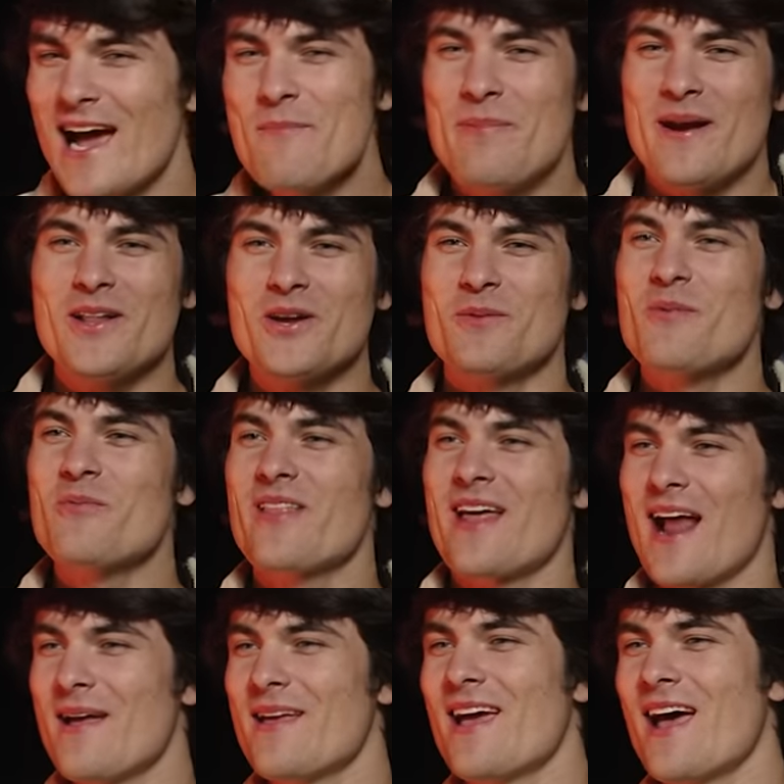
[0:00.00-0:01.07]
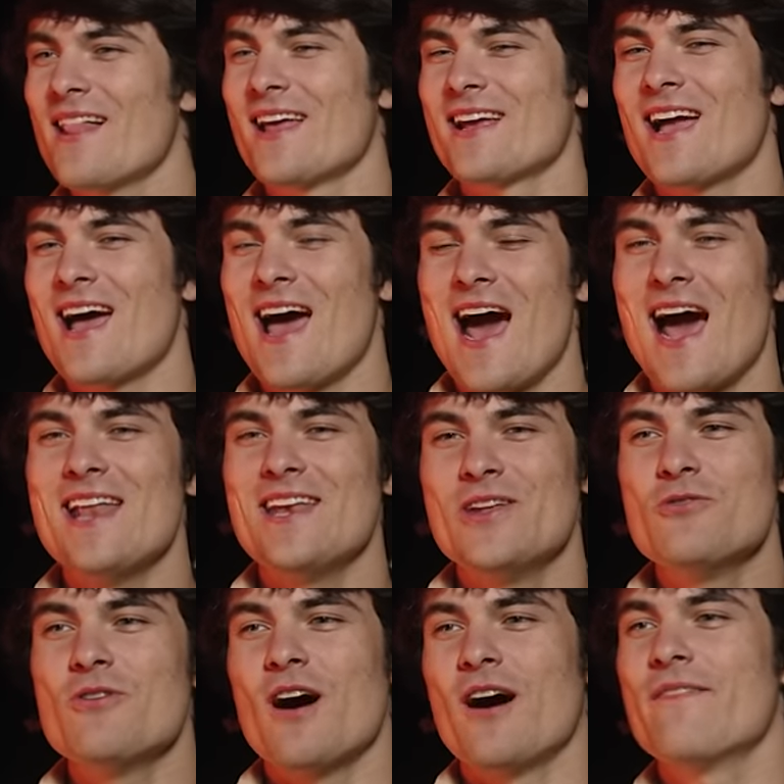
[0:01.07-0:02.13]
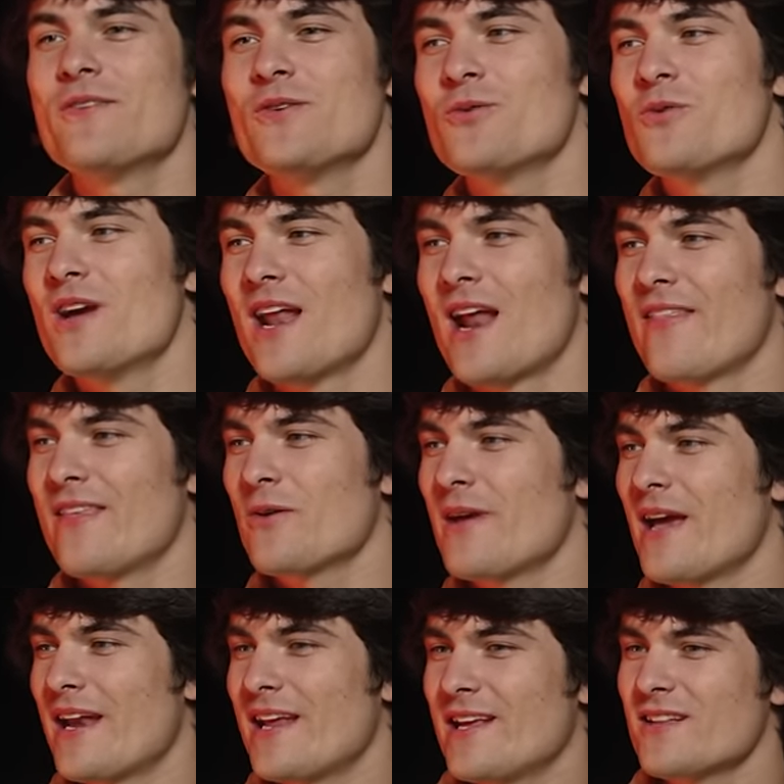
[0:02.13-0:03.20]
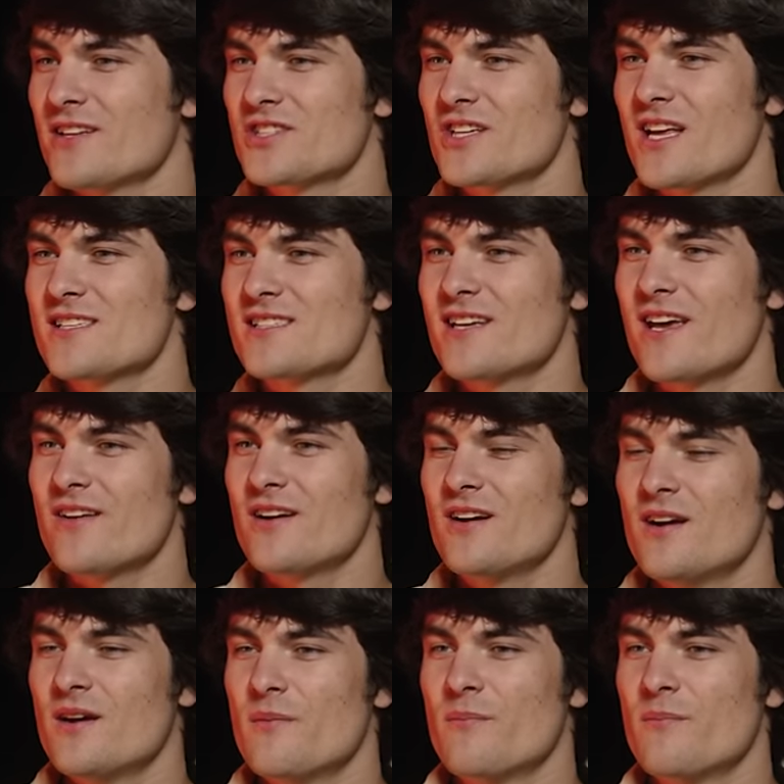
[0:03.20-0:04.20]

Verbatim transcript: I barely remember that. I like I knew of you, and I think we had English class together.